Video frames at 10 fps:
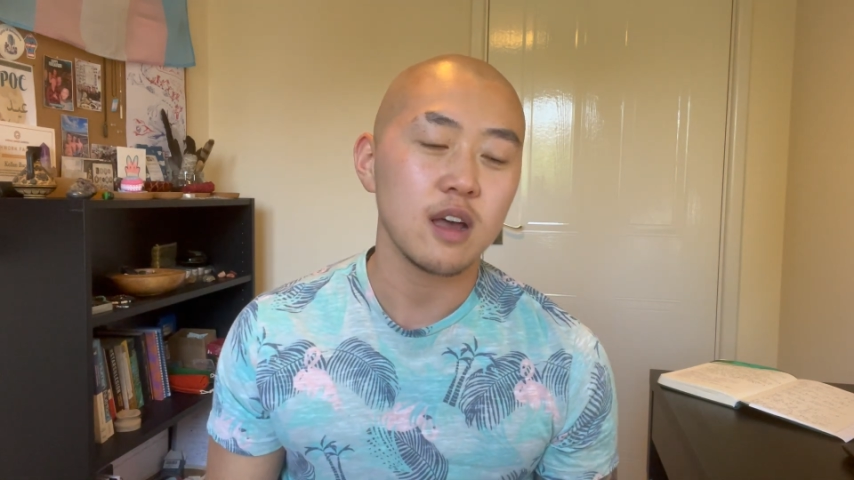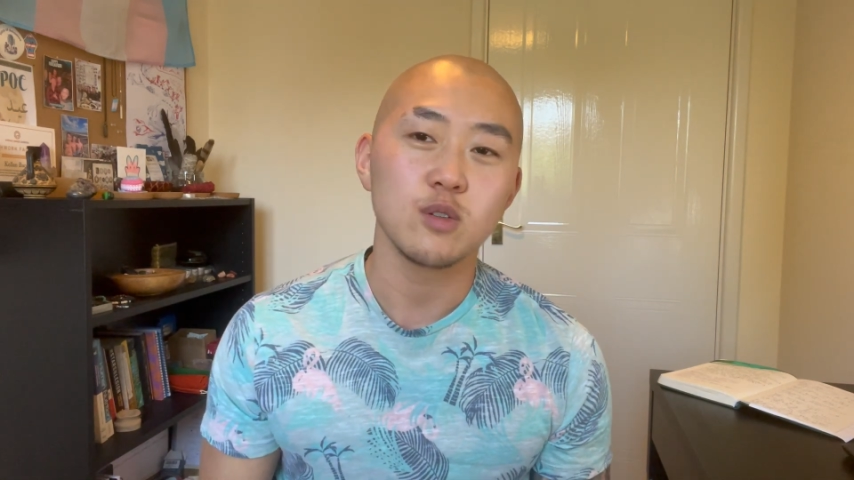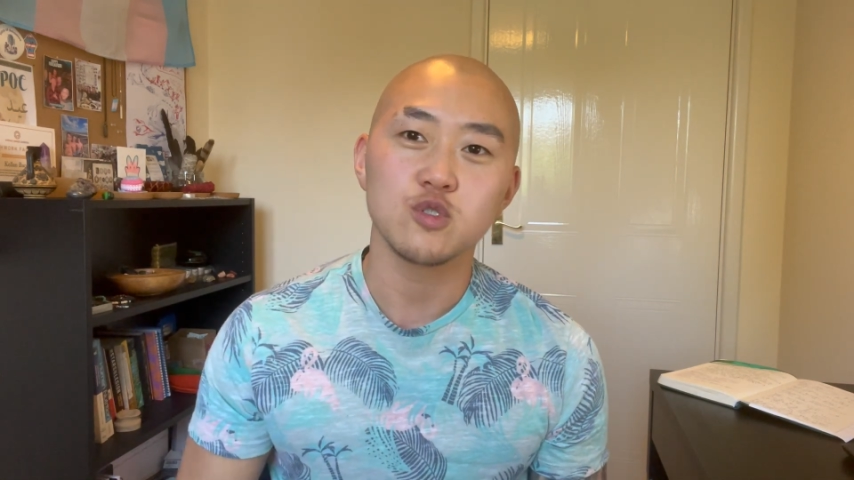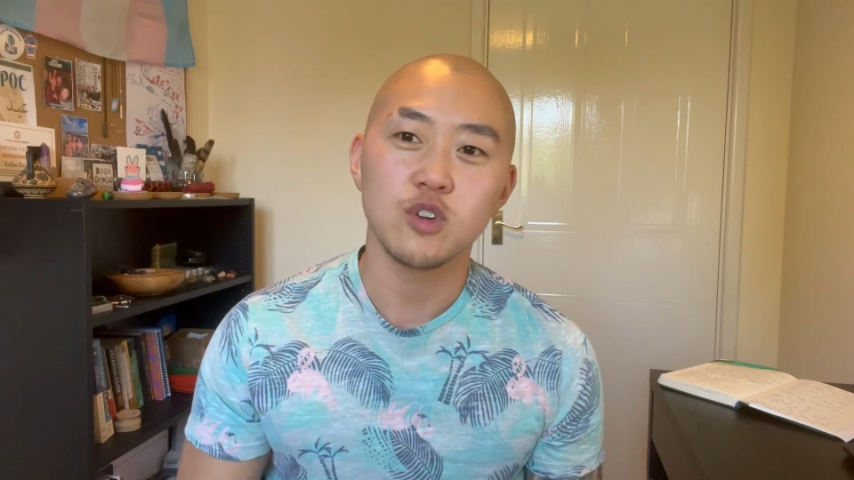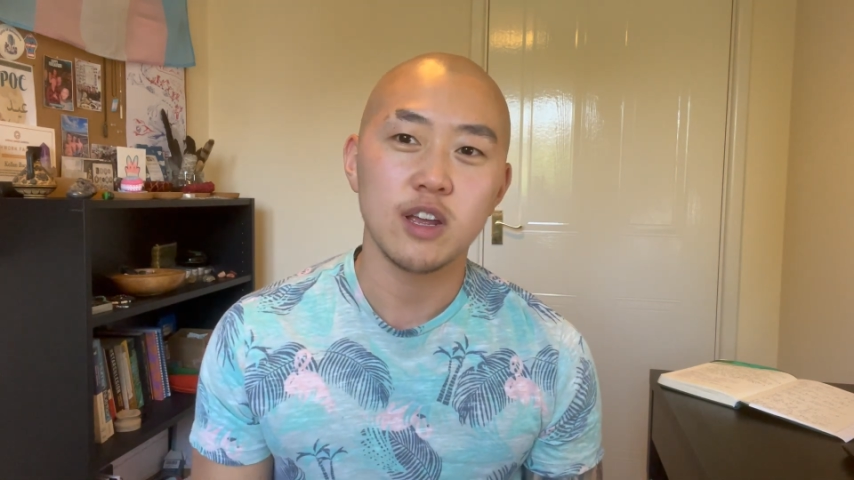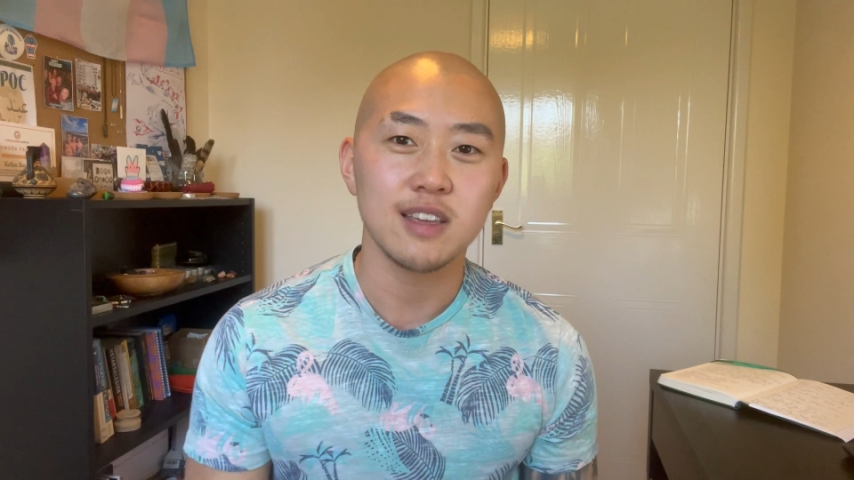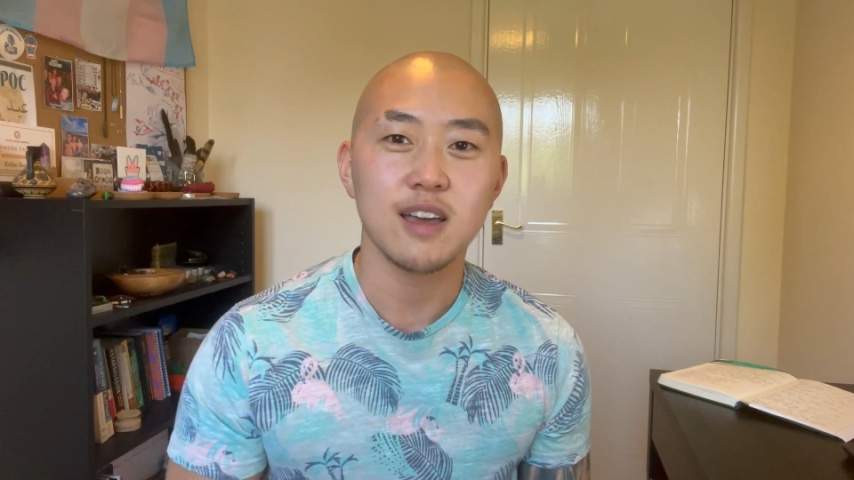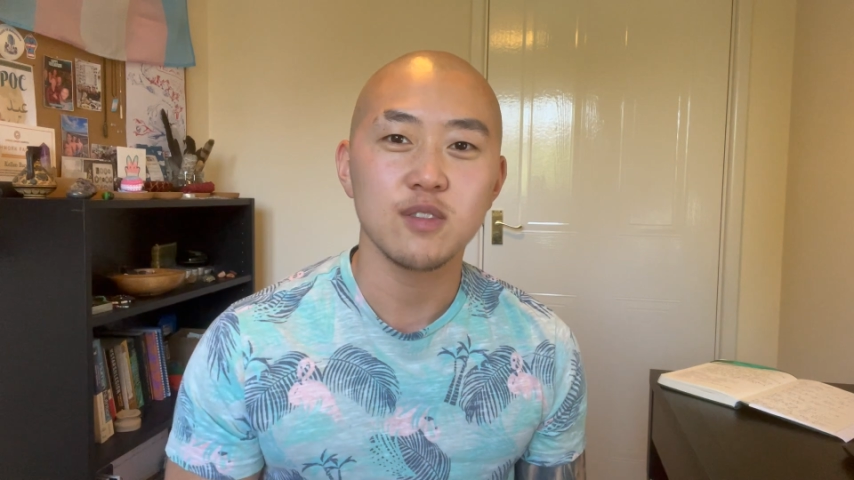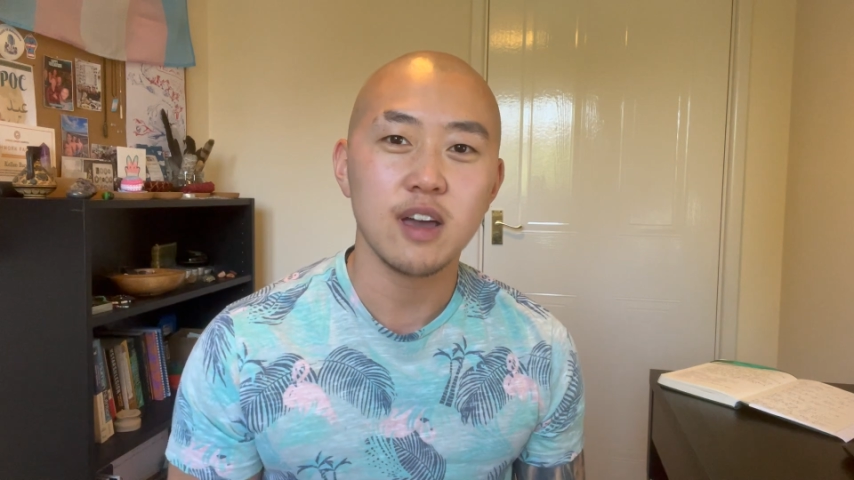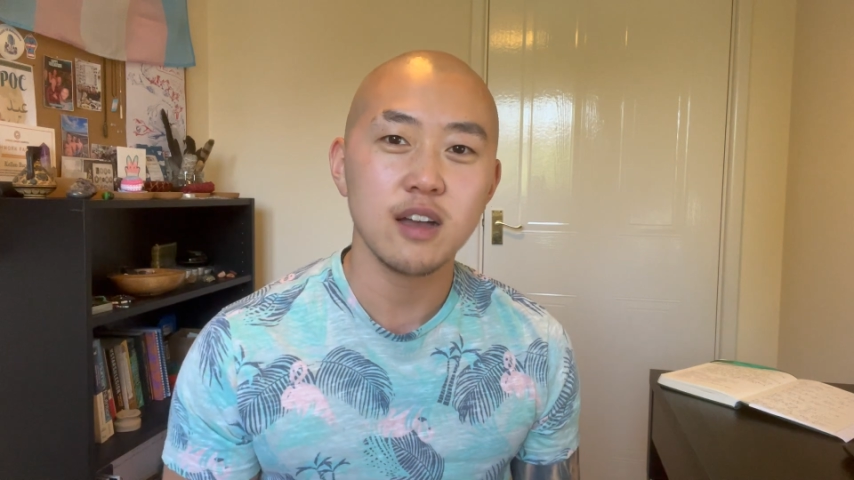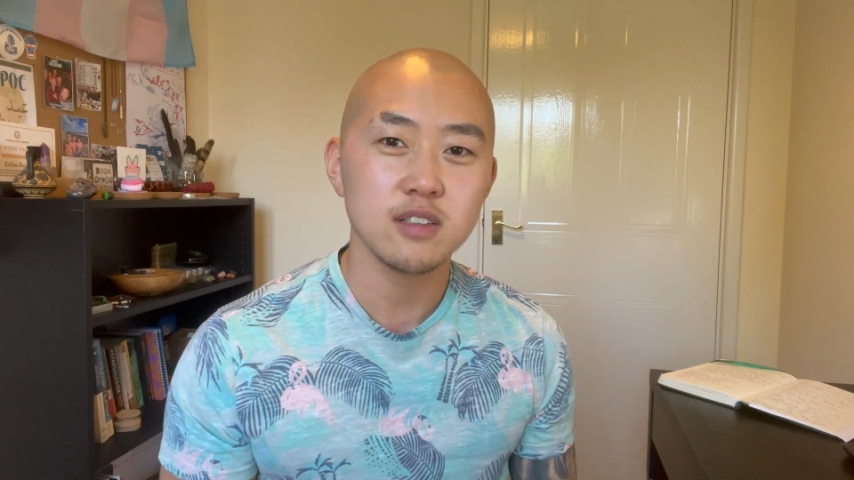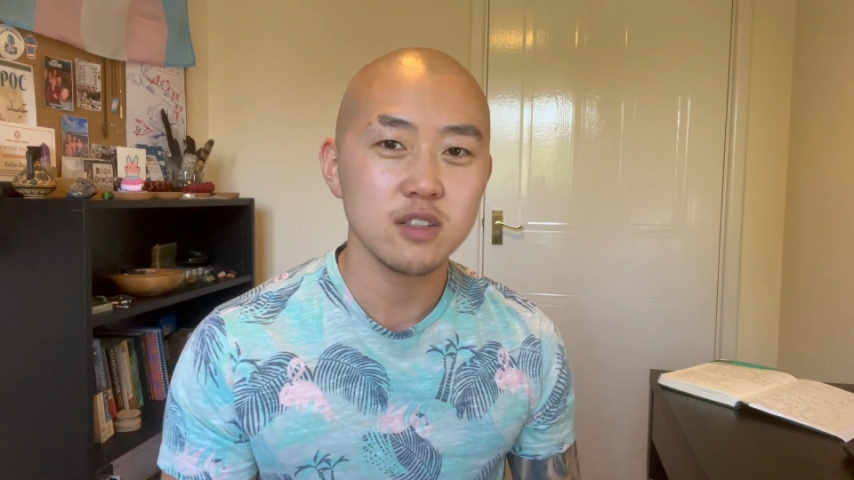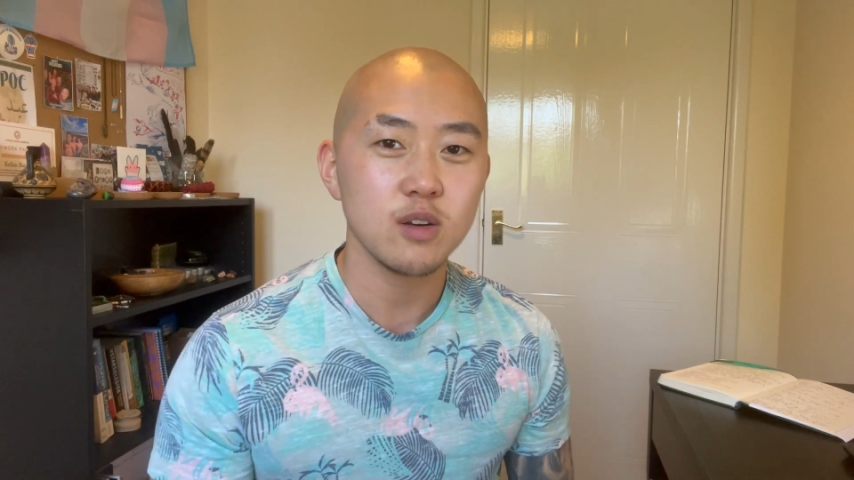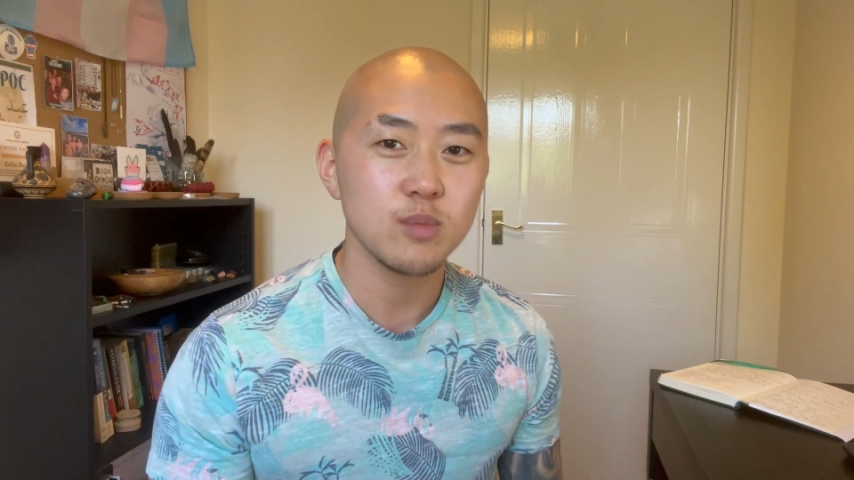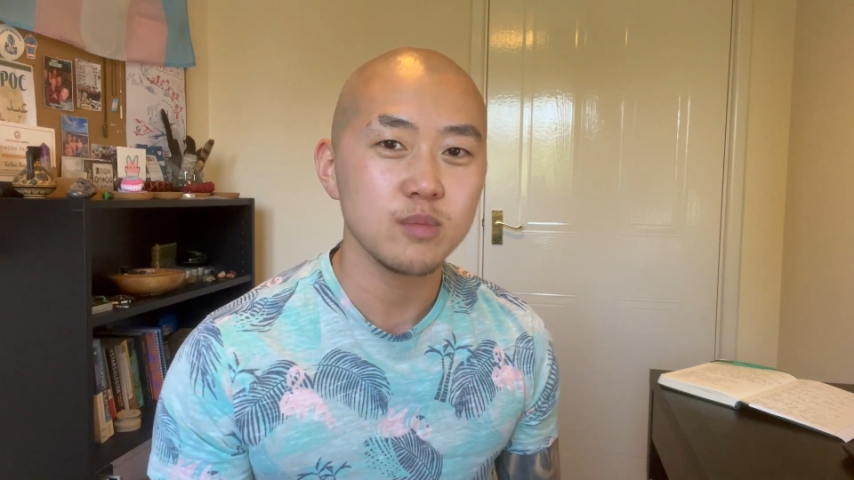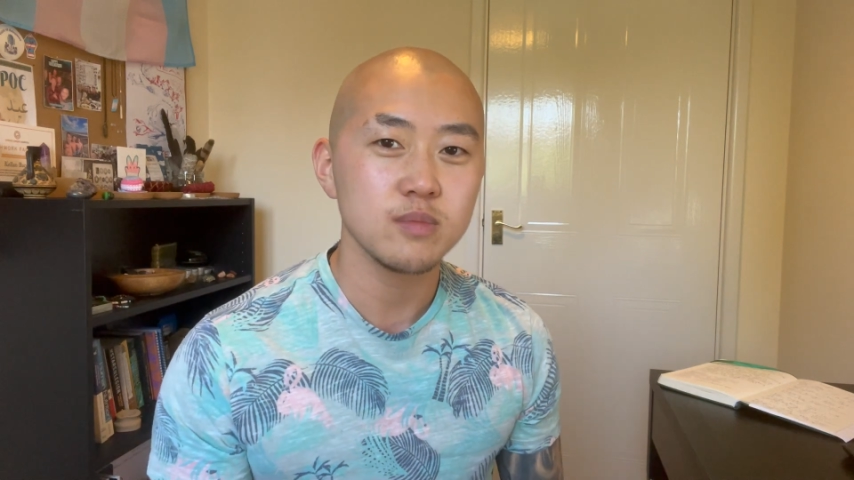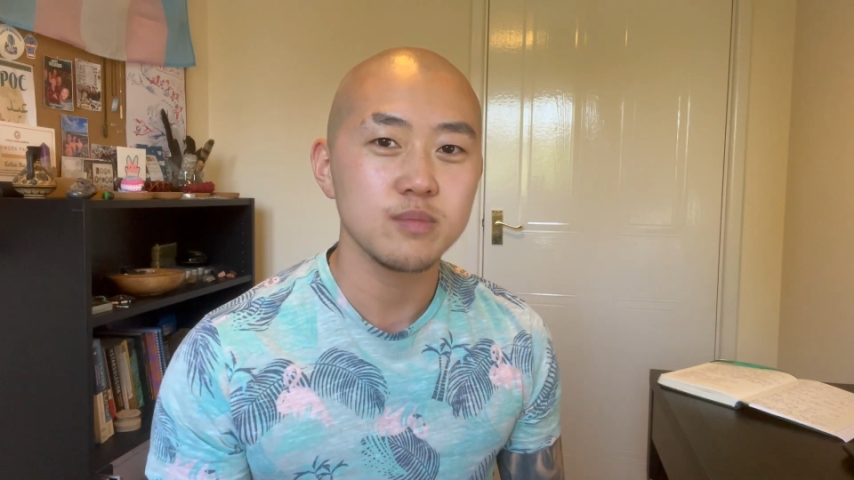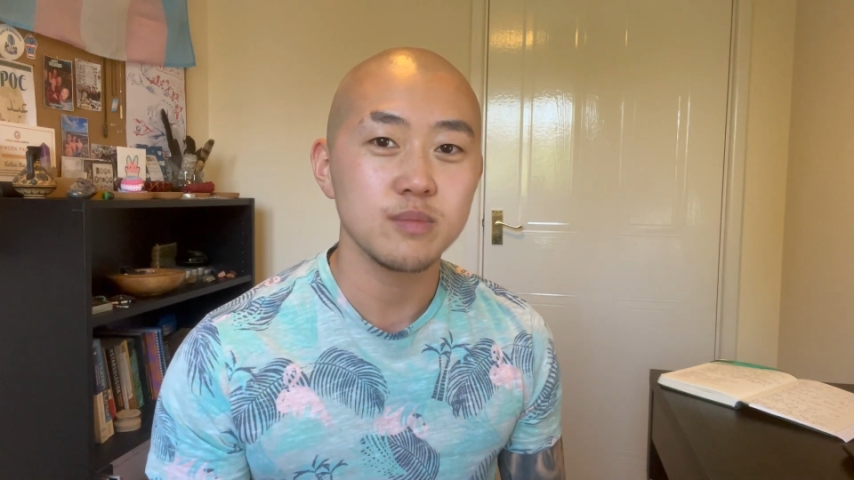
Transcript: I was trialing out the Axolom